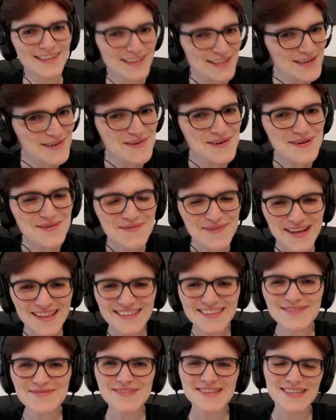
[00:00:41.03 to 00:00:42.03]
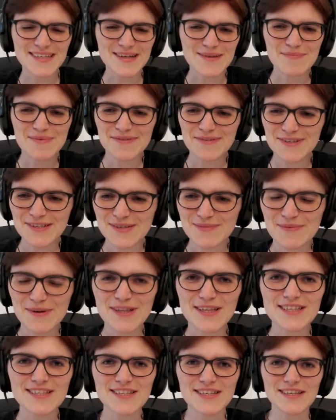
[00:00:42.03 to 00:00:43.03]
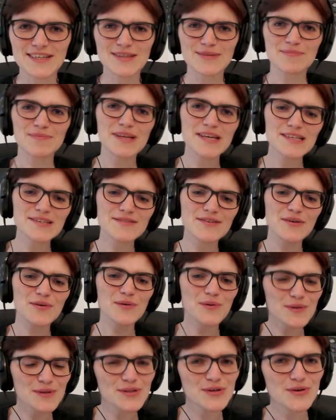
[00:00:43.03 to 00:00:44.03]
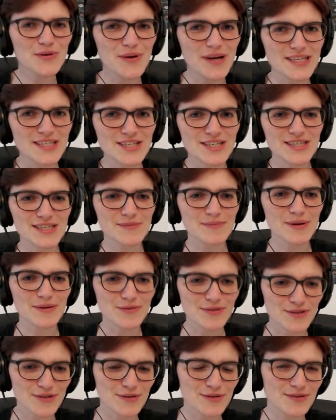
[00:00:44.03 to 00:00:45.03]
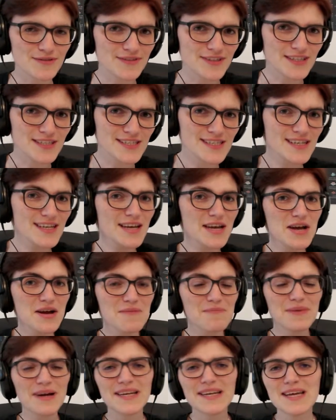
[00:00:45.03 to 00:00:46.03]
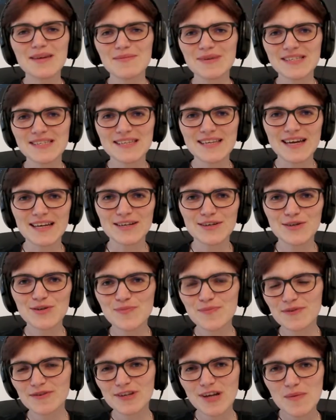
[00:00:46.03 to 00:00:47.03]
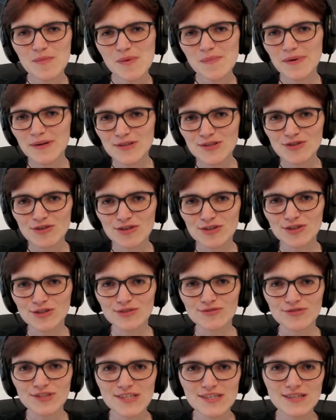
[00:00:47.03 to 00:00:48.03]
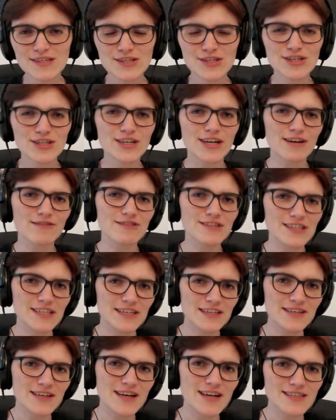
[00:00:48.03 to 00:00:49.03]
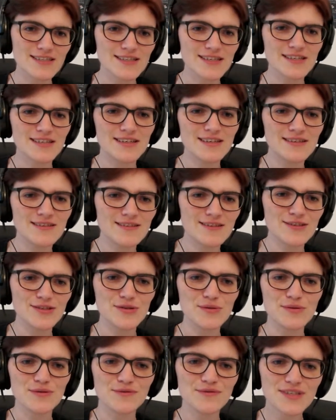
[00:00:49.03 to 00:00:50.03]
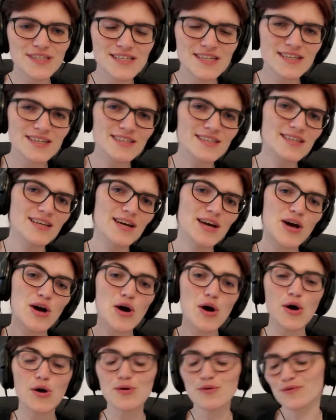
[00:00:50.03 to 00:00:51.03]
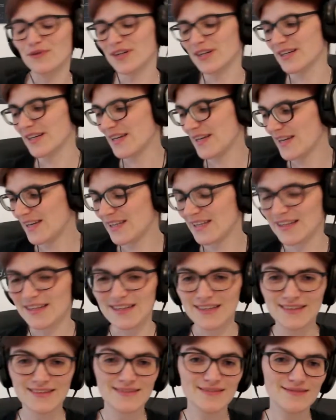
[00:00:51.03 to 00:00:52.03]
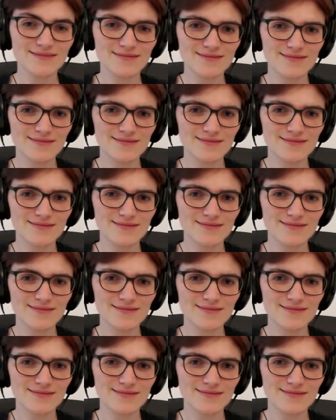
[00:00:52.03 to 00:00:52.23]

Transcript: Hello and welcome to Cup of Cosmology, the place for all your questions about the universe. My name is Diana Hooper and I'm a postdoctoral researcher currently at the Helsinki Institute of Physics over in